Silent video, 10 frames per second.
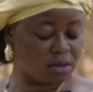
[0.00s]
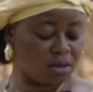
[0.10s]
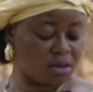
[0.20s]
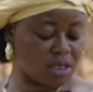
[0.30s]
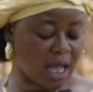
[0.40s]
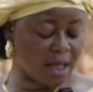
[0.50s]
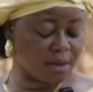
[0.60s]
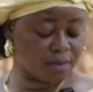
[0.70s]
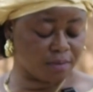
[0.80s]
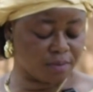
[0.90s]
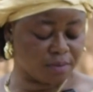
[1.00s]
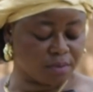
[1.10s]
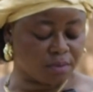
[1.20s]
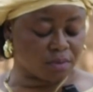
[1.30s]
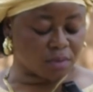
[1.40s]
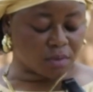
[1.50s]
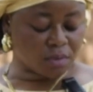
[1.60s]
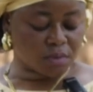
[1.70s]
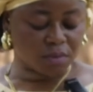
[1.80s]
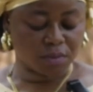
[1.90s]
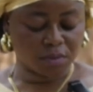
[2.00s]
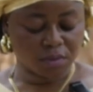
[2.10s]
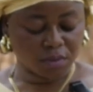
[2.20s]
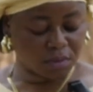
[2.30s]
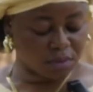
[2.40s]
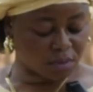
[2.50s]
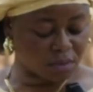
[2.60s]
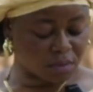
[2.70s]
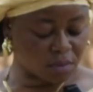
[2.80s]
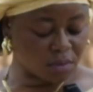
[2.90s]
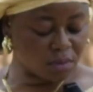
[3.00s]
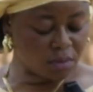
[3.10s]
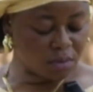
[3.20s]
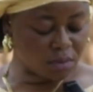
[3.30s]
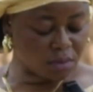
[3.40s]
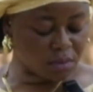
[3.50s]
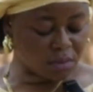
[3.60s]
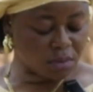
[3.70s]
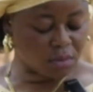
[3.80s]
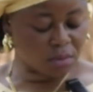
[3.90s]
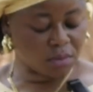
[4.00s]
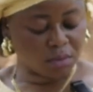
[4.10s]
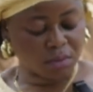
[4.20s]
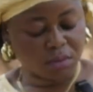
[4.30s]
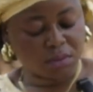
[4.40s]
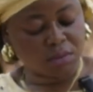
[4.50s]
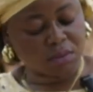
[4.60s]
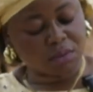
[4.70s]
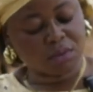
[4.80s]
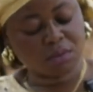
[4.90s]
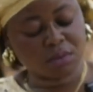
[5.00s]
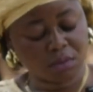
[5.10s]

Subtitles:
No words are spoken by the person on screen.